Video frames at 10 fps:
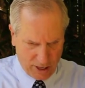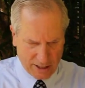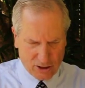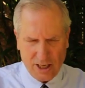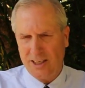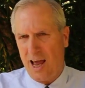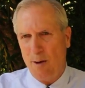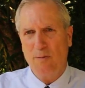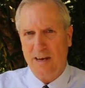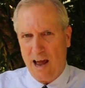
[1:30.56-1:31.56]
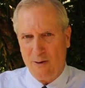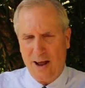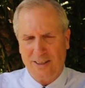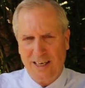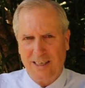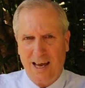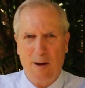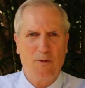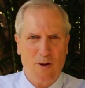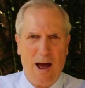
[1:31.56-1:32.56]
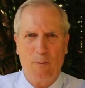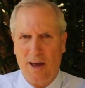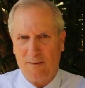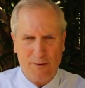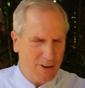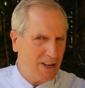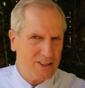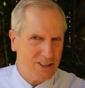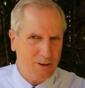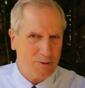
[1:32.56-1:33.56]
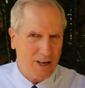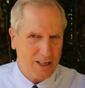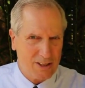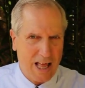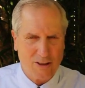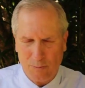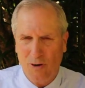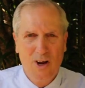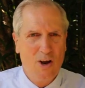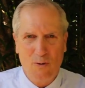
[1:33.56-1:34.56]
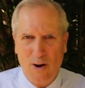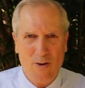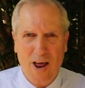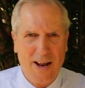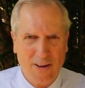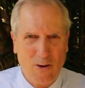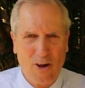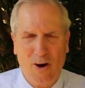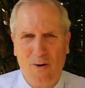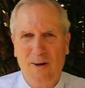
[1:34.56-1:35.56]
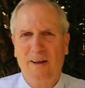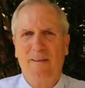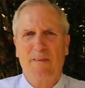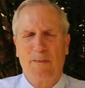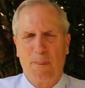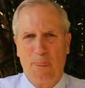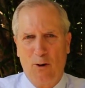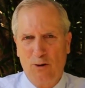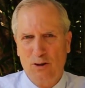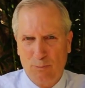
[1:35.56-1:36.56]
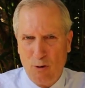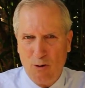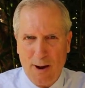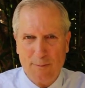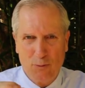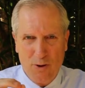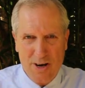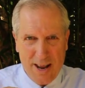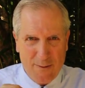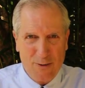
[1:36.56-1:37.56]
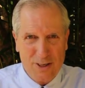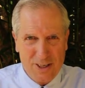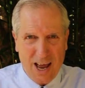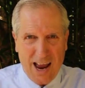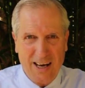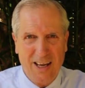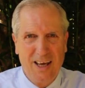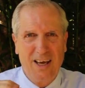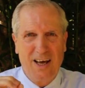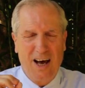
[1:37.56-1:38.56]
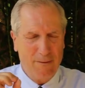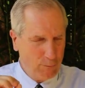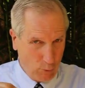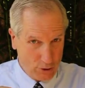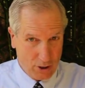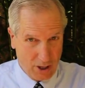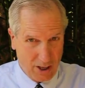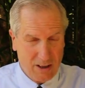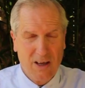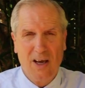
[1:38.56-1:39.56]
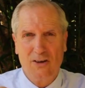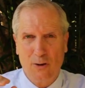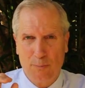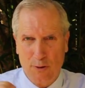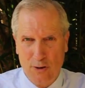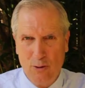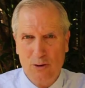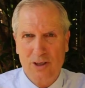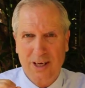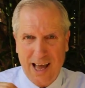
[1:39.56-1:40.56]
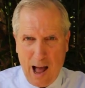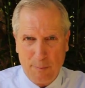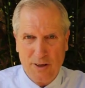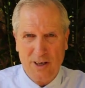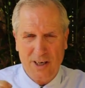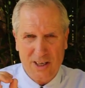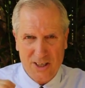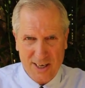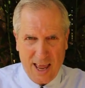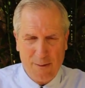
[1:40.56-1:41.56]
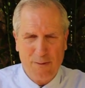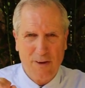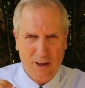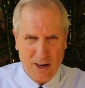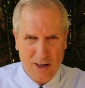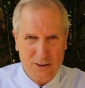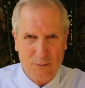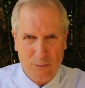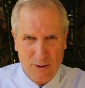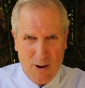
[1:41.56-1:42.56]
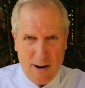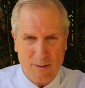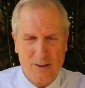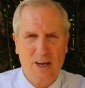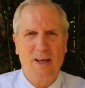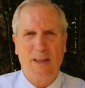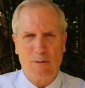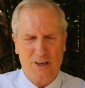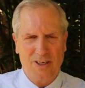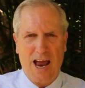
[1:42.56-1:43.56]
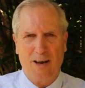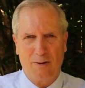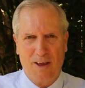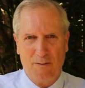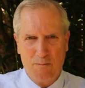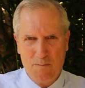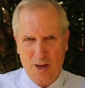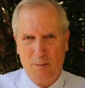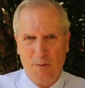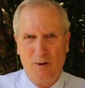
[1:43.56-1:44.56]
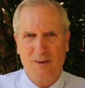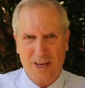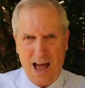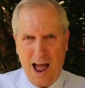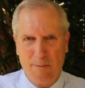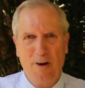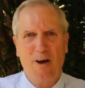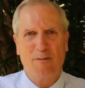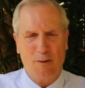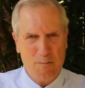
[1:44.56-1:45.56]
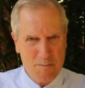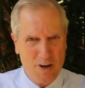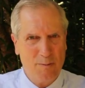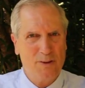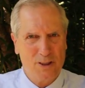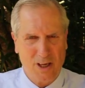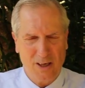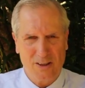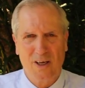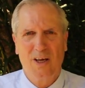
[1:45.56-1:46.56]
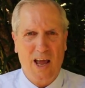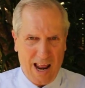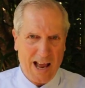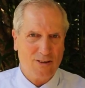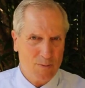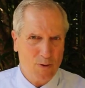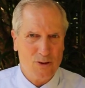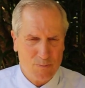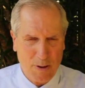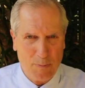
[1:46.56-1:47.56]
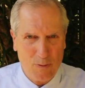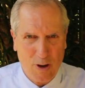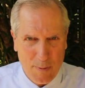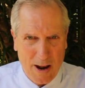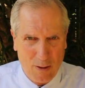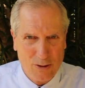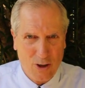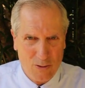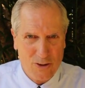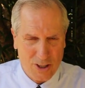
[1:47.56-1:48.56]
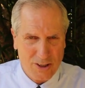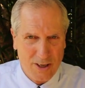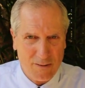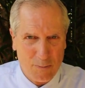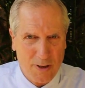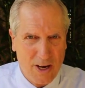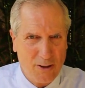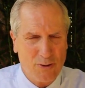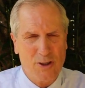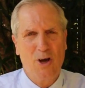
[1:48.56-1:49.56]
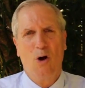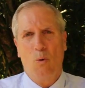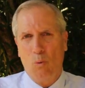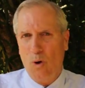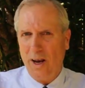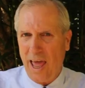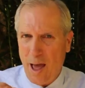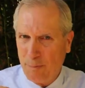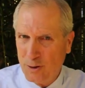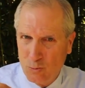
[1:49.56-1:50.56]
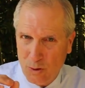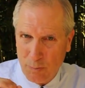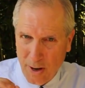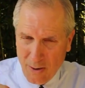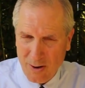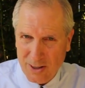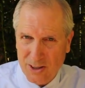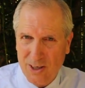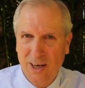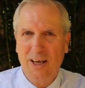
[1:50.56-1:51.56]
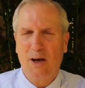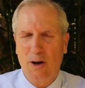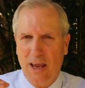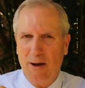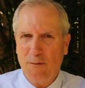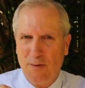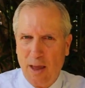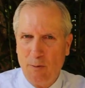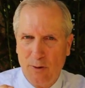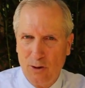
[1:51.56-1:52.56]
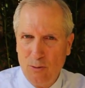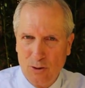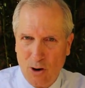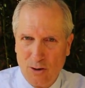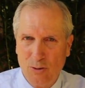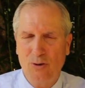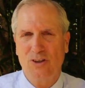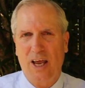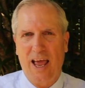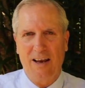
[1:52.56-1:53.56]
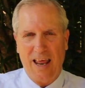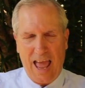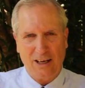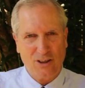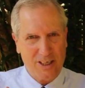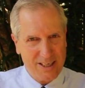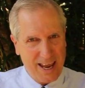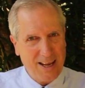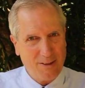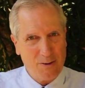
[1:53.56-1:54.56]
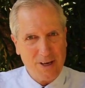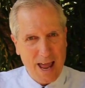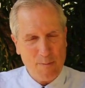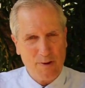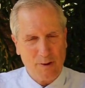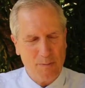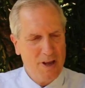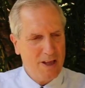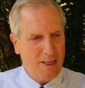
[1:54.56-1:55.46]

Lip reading: got seat time, now you're out of seat time, you're out, we got to fill the next seat with the next customer. Ready or not, there you go. Those programs were never designed, unfortunately, to produce competent, safe, collision-free drivers. They were designed to give minimal time for minimal skills. And actually, most people who come out of those learn just enough to be dangerous. What happens with parents if they will use our tools and actually take their time with them?